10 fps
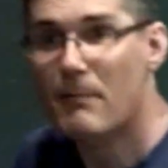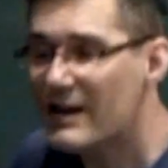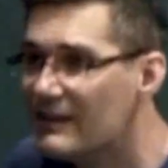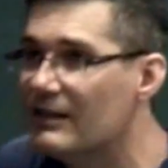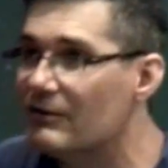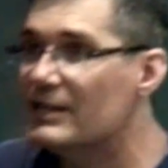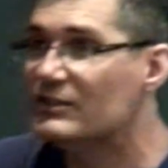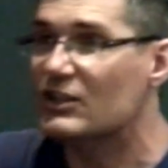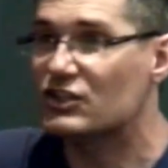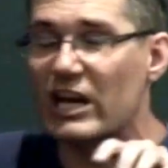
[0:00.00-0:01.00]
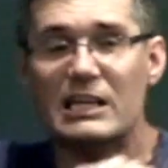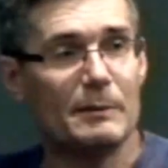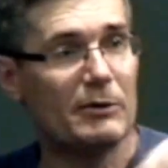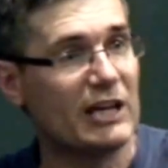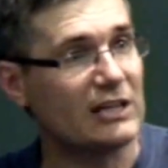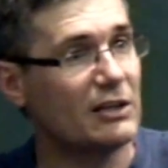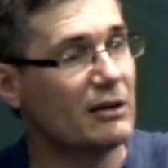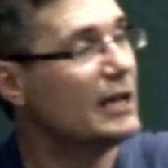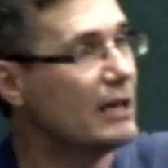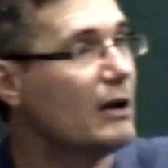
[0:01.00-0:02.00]
my theory is that Shakespeare was
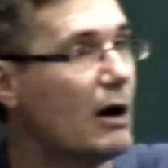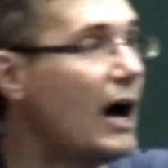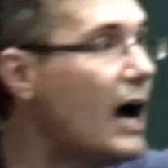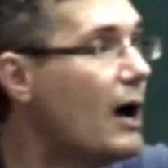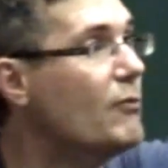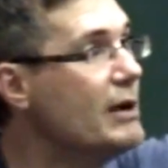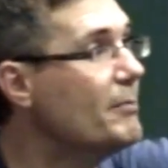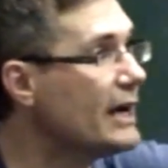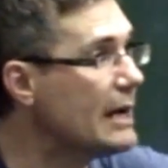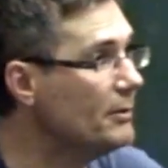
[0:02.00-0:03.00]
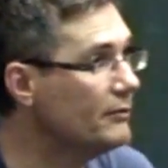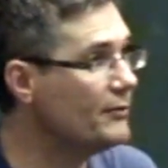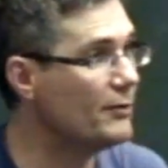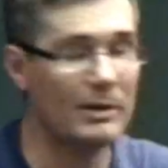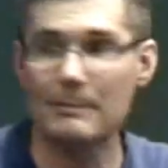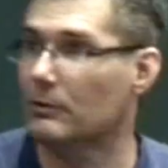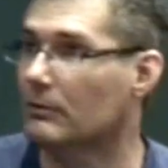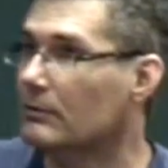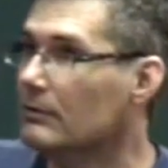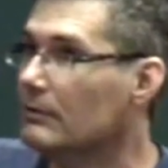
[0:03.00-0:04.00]
actually written by a couple of different people.